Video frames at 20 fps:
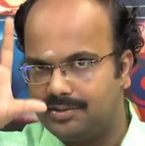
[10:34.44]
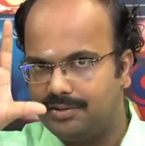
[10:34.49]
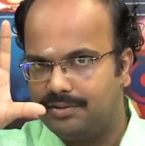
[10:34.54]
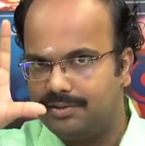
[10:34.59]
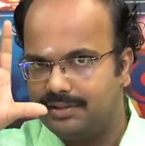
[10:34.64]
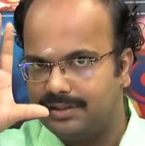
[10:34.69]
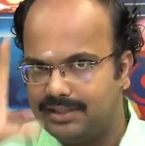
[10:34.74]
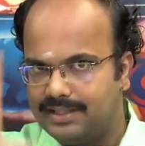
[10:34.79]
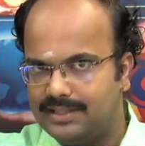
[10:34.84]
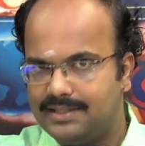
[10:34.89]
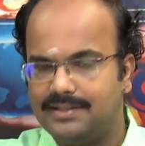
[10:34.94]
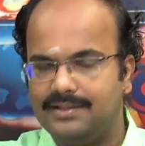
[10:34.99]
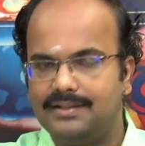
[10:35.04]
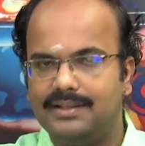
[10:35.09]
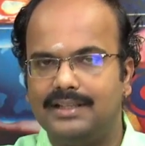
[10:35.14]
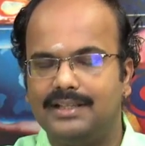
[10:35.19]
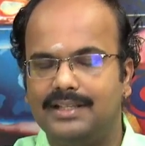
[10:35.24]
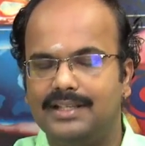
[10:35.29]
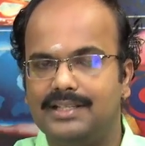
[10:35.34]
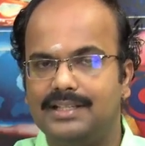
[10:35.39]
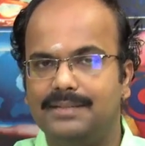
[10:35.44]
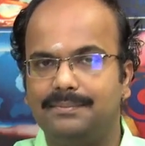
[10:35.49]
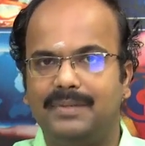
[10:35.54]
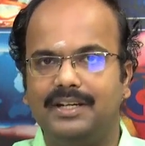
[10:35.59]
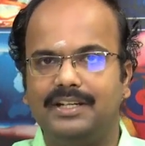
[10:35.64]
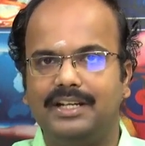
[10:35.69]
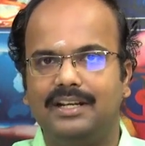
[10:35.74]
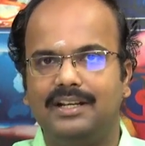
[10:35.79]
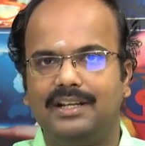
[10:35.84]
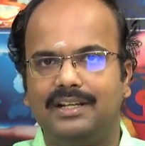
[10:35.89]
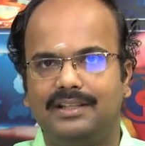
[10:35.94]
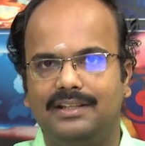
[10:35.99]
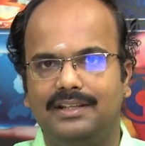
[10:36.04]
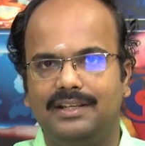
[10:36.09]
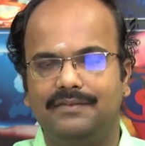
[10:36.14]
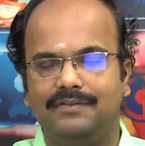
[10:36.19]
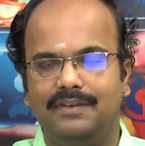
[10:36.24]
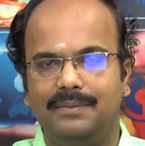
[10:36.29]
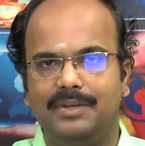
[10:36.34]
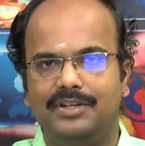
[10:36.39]
so, this, this particular
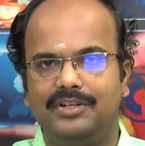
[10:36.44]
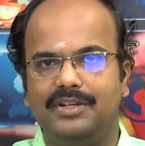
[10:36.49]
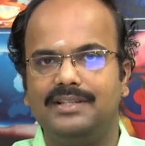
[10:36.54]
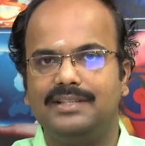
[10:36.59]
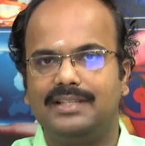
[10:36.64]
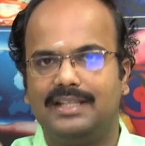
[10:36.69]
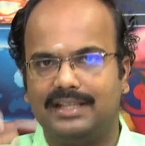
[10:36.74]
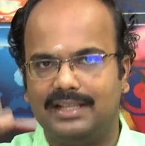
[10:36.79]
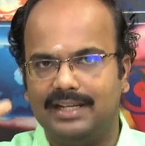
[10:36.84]
information is